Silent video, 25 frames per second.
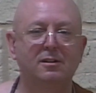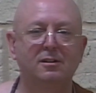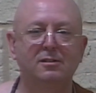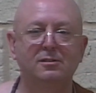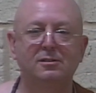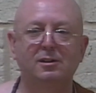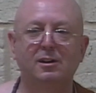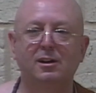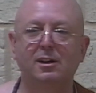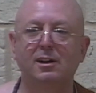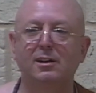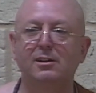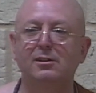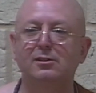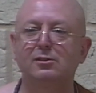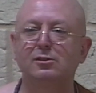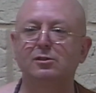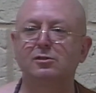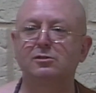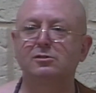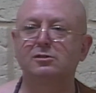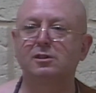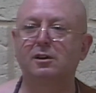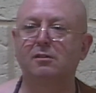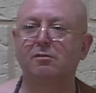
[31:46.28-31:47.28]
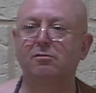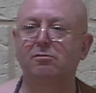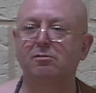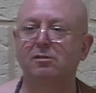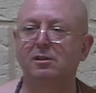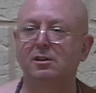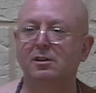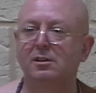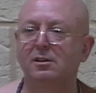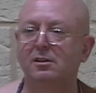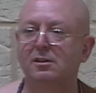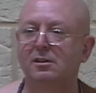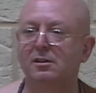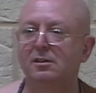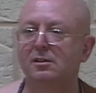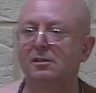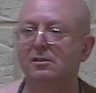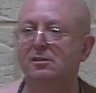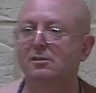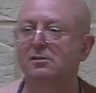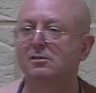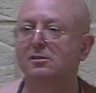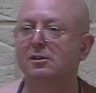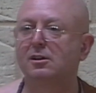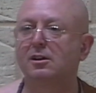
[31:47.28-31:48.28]
to end your suffering,
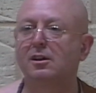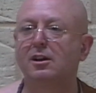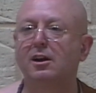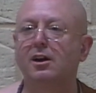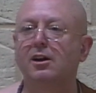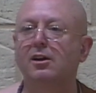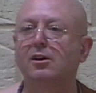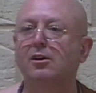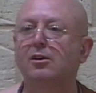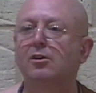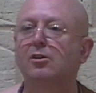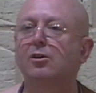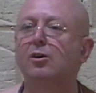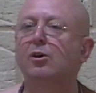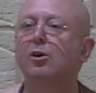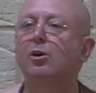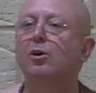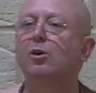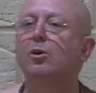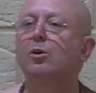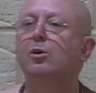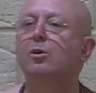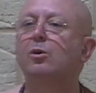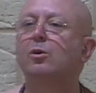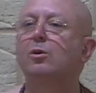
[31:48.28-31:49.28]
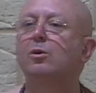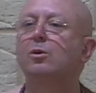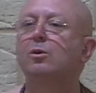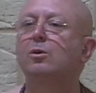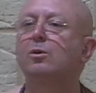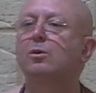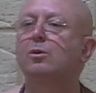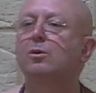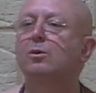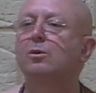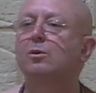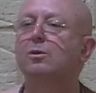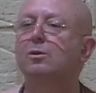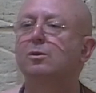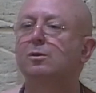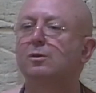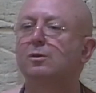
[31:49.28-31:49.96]
to let go.